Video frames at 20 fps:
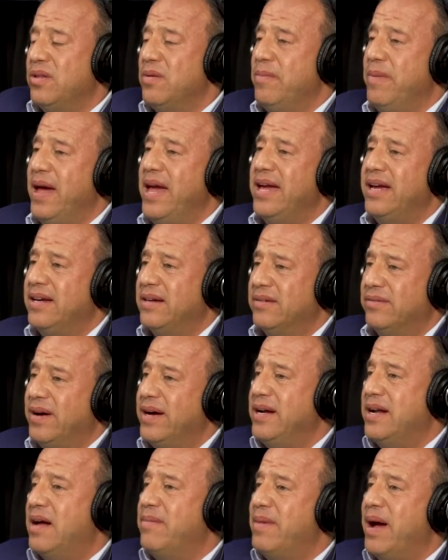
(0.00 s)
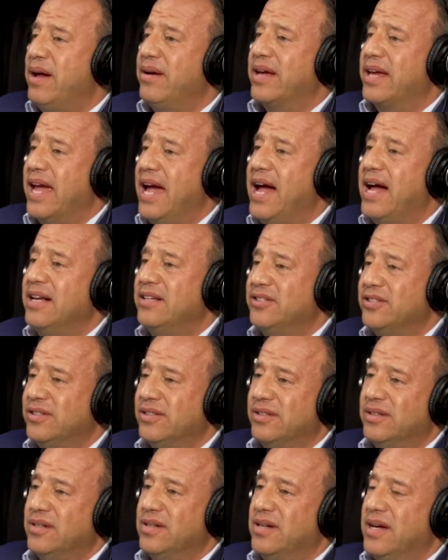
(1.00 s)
to the bank, right? I'm out of cash.